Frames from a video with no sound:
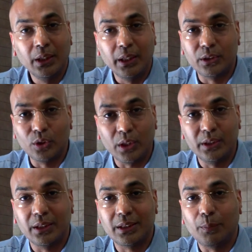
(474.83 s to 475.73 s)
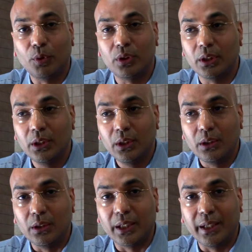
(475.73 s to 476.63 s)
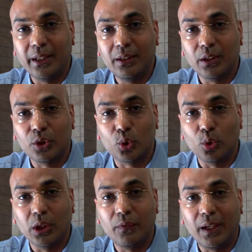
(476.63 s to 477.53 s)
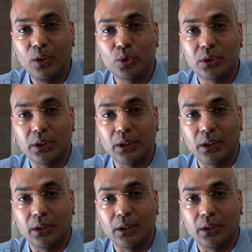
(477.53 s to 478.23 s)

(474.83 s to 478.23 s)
It's not just about uh, getting the sugar values